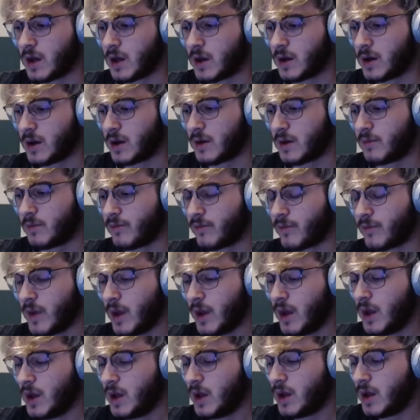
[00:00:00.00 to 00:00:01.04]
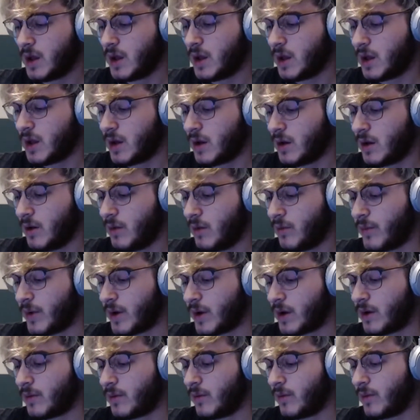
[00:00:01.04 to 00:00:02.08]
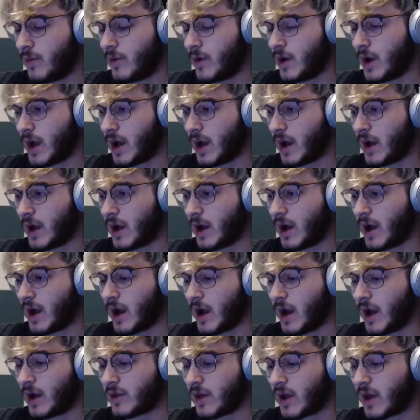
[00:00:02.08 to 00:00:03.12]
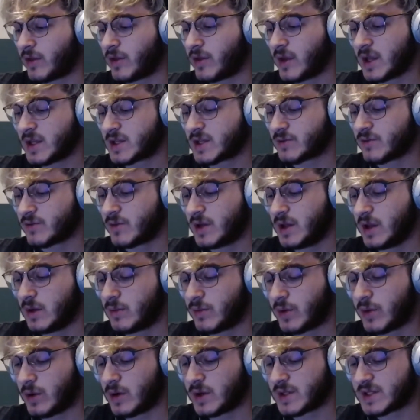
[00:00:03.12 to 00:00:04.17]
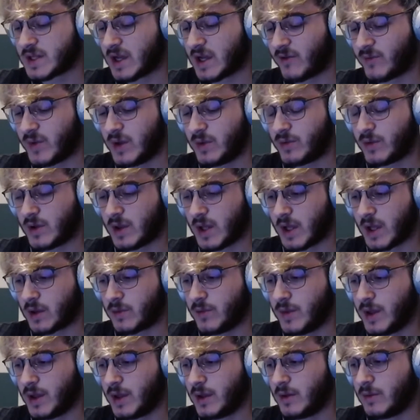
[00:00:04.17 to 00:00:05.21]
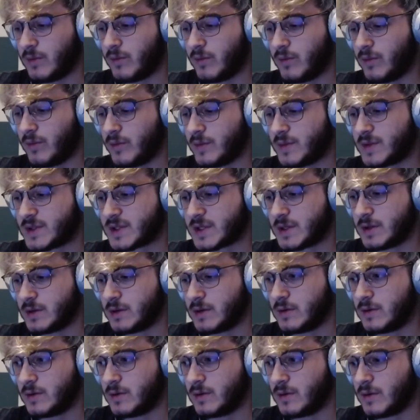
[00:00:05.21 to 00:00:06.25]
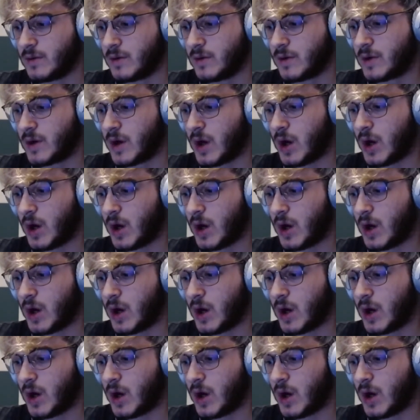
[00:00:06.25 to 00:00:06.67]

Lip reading: Um, but I think it's really important to have people like me to